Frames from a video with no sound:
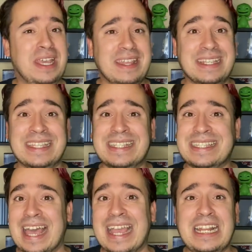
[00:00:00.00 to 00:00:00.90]
That's
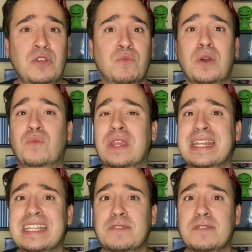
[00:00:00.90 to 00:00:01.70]
exactly what we need